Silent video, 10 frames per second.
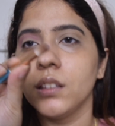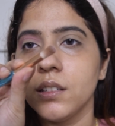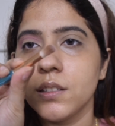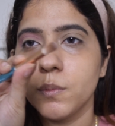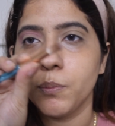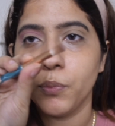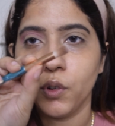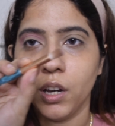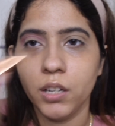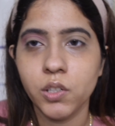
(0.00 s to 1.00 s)
this
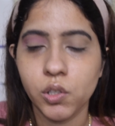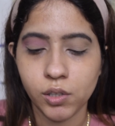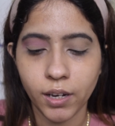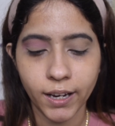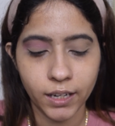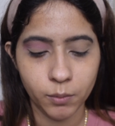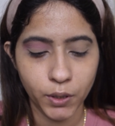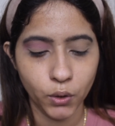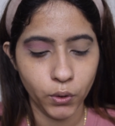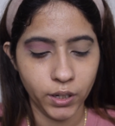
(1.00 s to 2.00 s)
brush, I'll
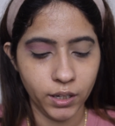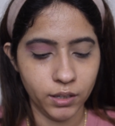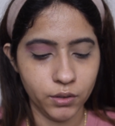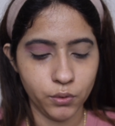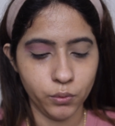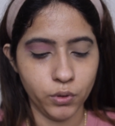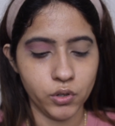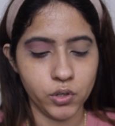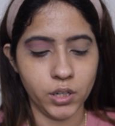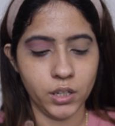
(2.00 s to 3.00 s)
be going into the
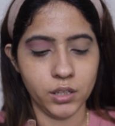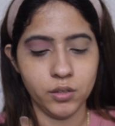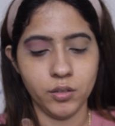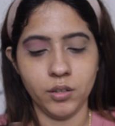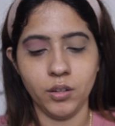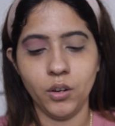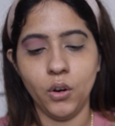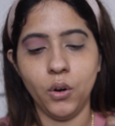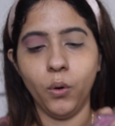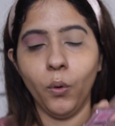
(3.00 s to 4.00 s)
shade
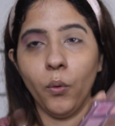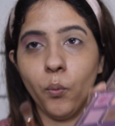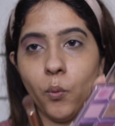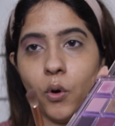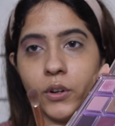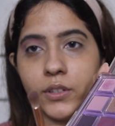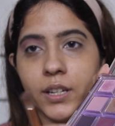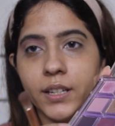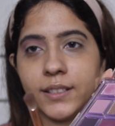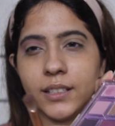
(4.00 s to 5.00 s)

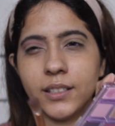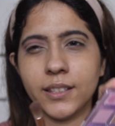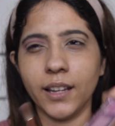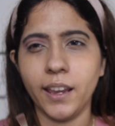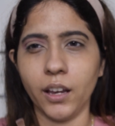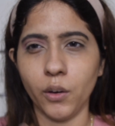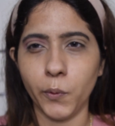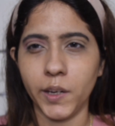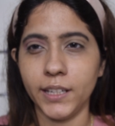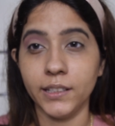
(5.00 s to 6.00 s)
Vortex. It's like a
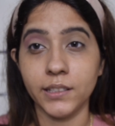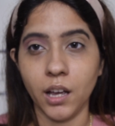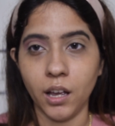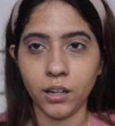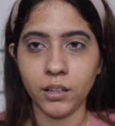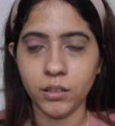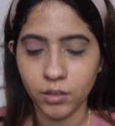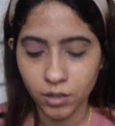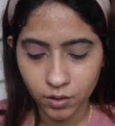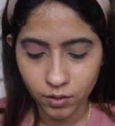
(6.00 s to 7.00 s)
very dark
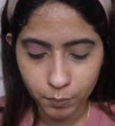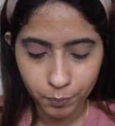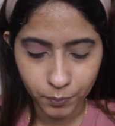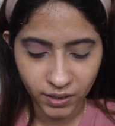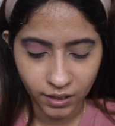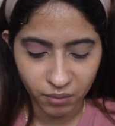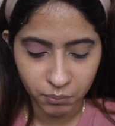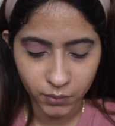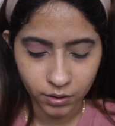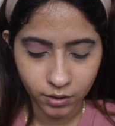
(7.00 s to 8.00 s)

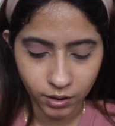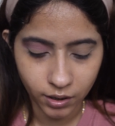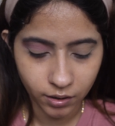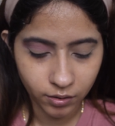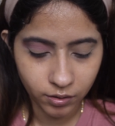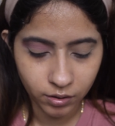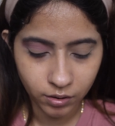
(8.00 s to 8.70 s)
plum color.